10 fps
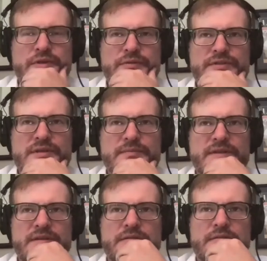was
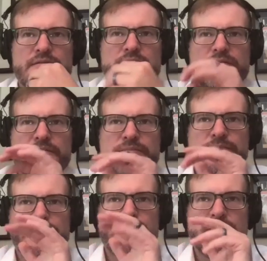something
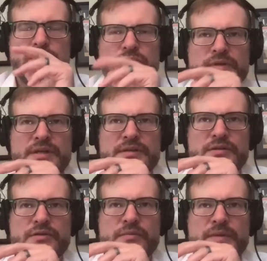unique
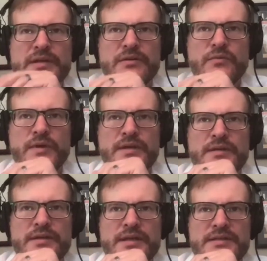too about the way
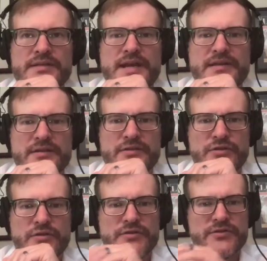that they sat the
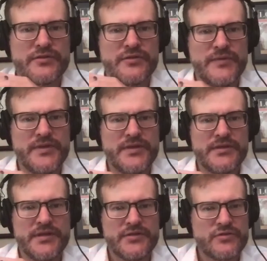jurors or the way that
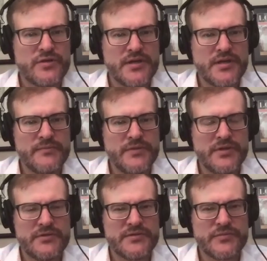they struck them.
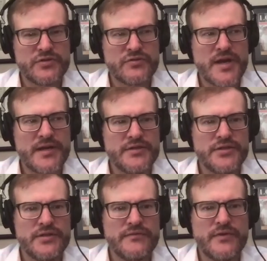There's some
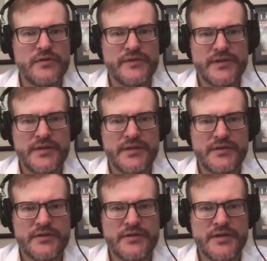strategy involved, I think,
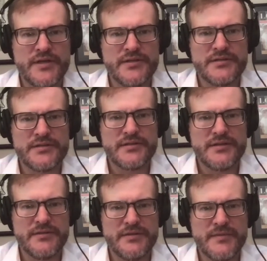on your end.
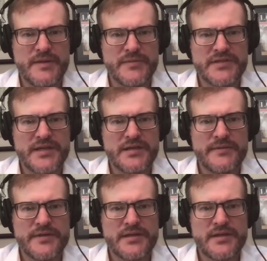Am I mistaken
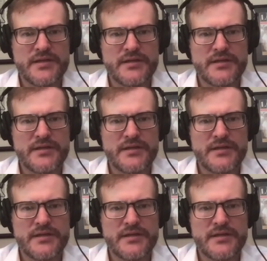about that?